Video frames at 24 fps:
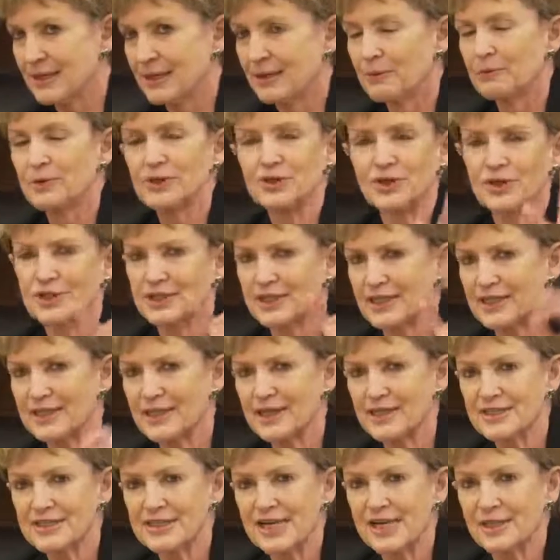We charge
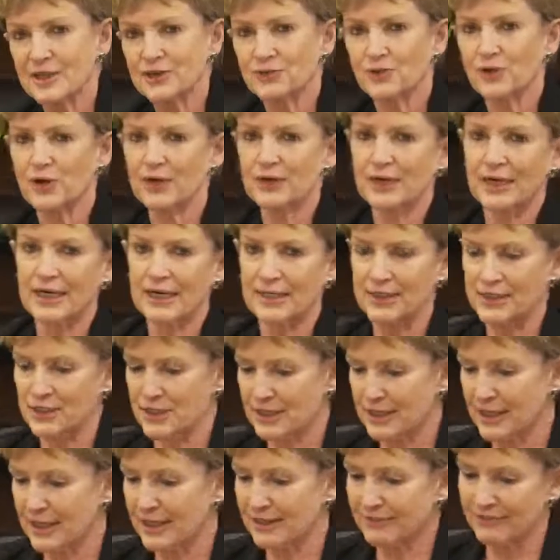$10,000 for it, and it's
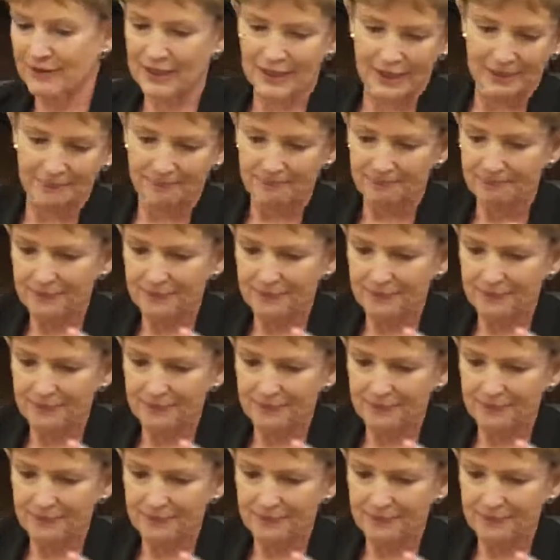kind of a